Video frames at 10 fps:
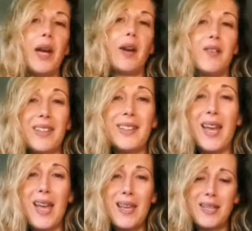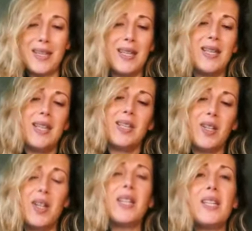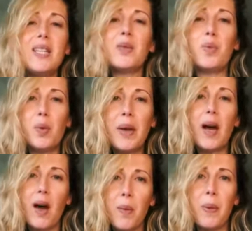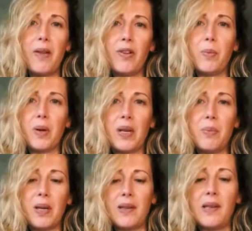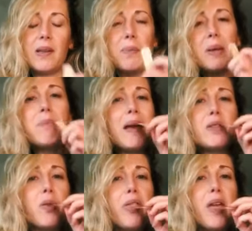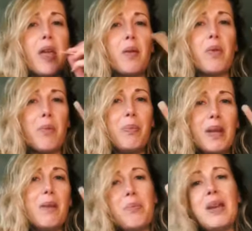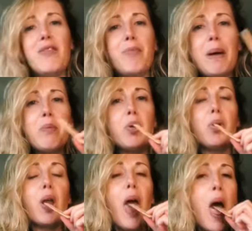out of its case, you're gonna need to warm it up, everybody, because it's a big metal thing with a bit of bamboo on it.